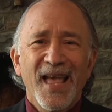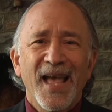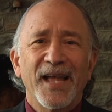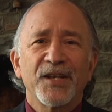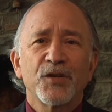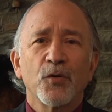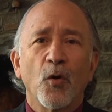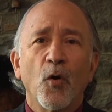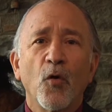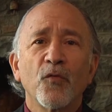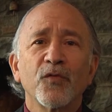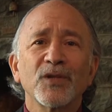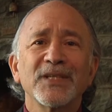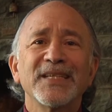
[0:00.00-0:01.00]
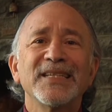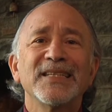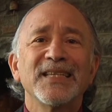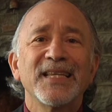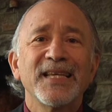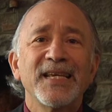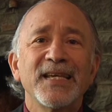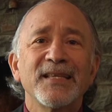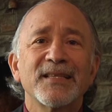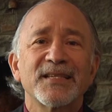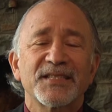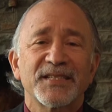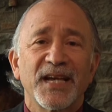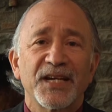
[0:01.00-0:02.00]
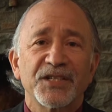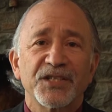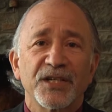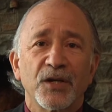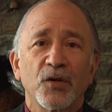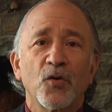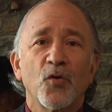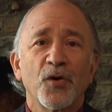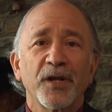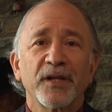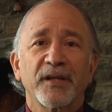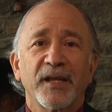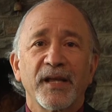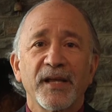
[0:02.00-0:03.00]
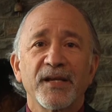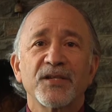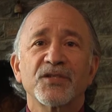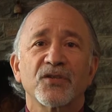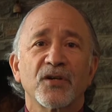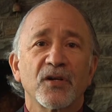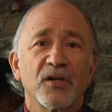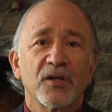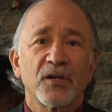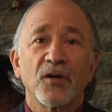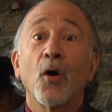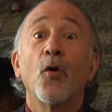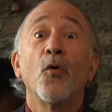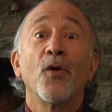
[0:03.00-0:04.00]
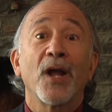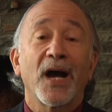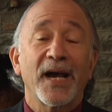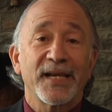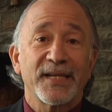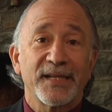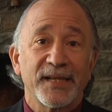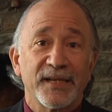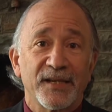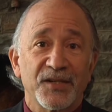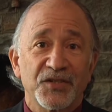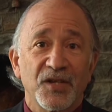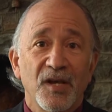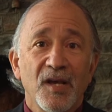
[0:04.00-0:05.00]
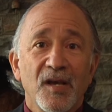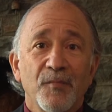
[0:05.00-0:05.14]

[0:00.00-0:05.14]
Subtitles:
and to overly lead the session according to his or her own ideas,